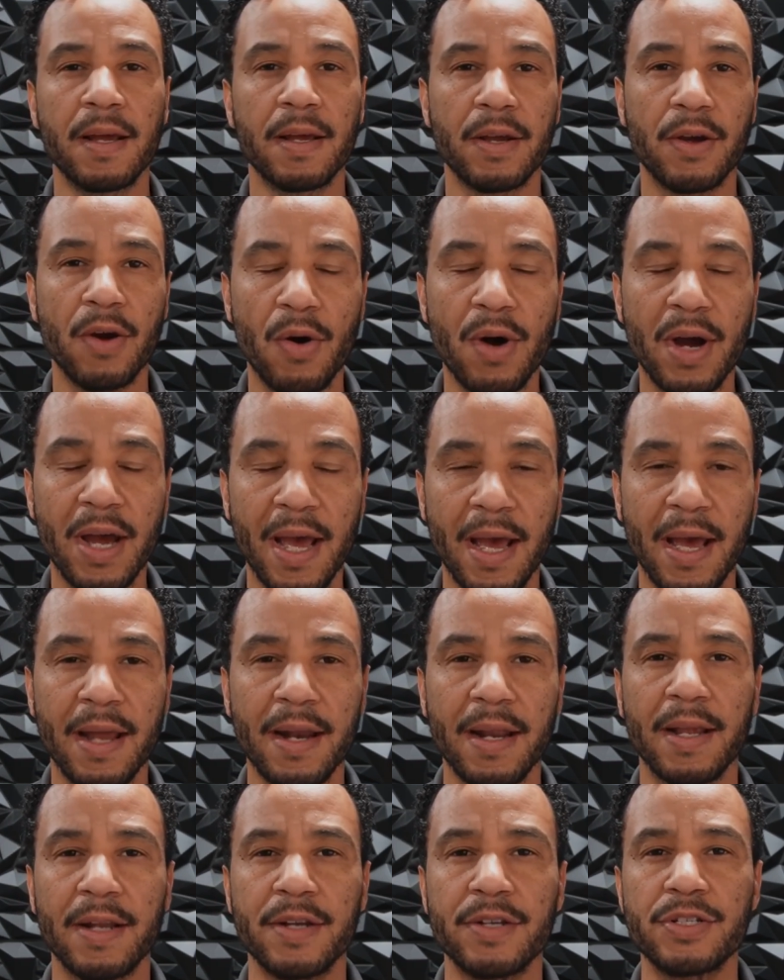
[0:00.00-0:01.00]
go ahead
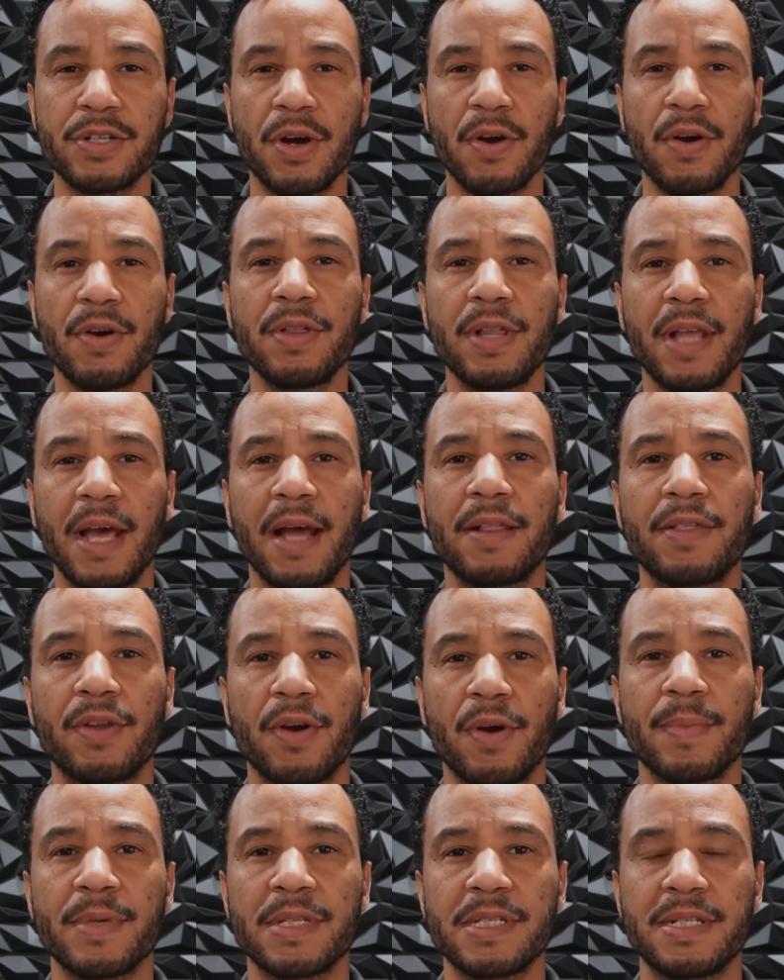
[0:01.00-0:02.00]
and turn that
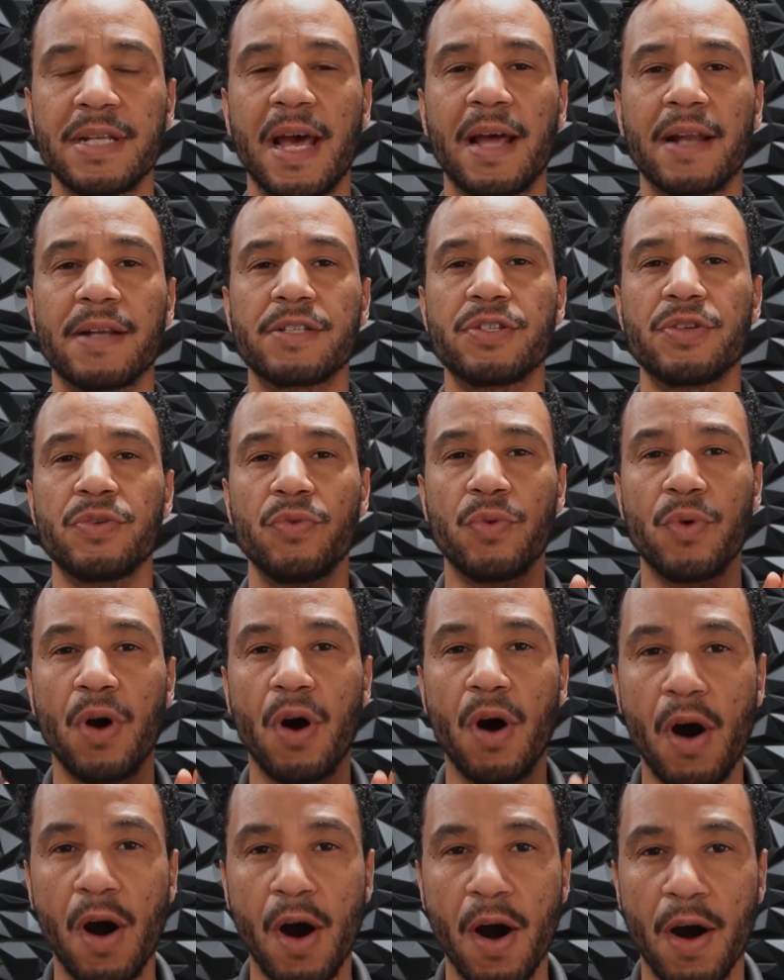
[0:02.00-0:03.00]
thermostat to
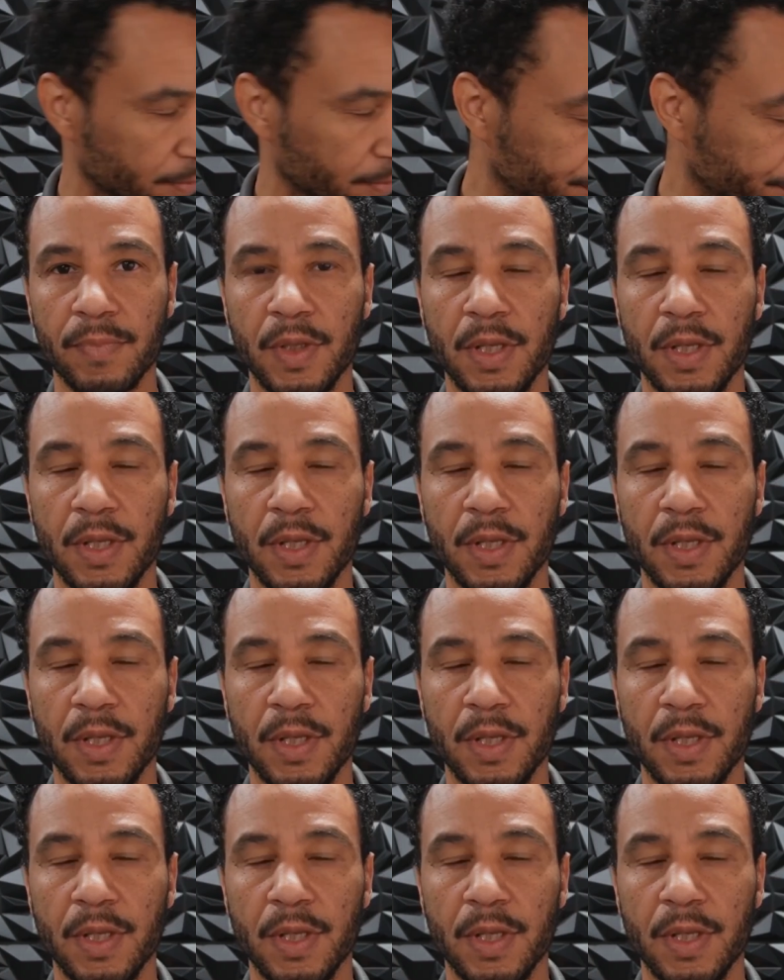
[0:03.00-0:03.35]
off.